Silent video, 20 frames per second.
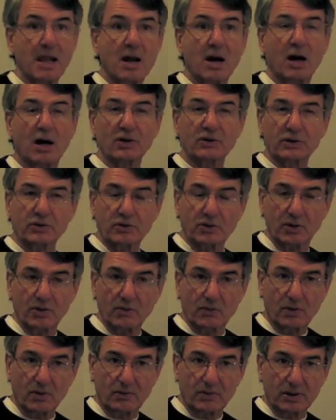Also during
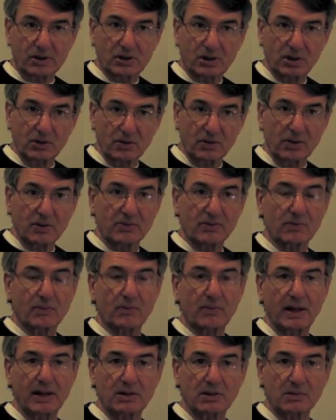World War II, there were
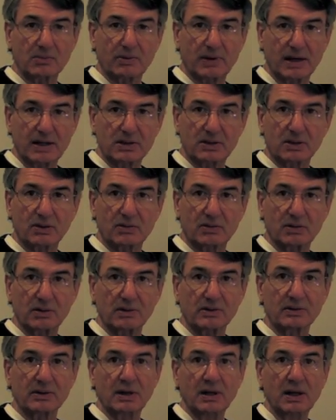wage and price
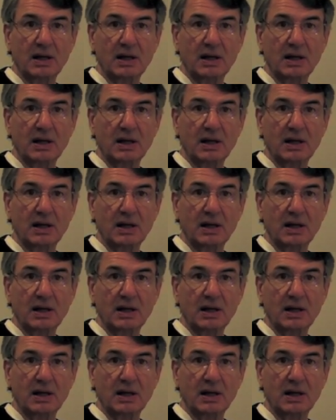controls.